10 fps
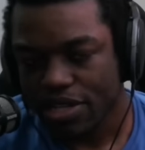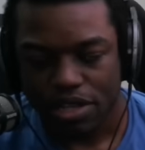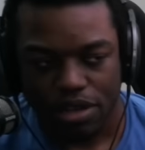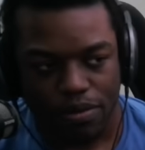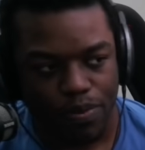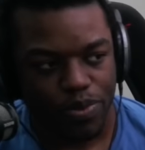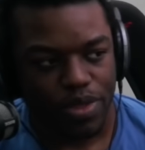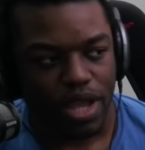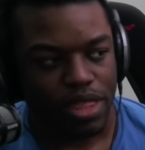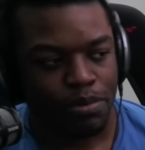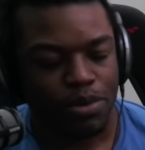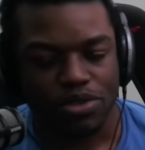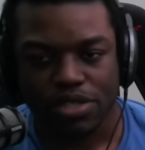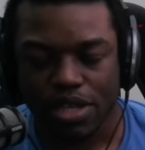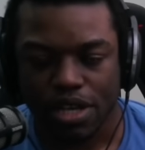So, not the
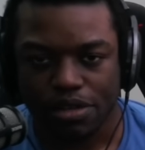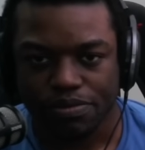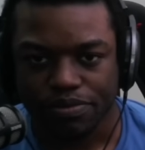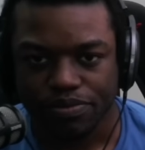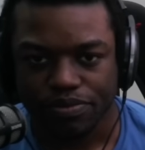most, um,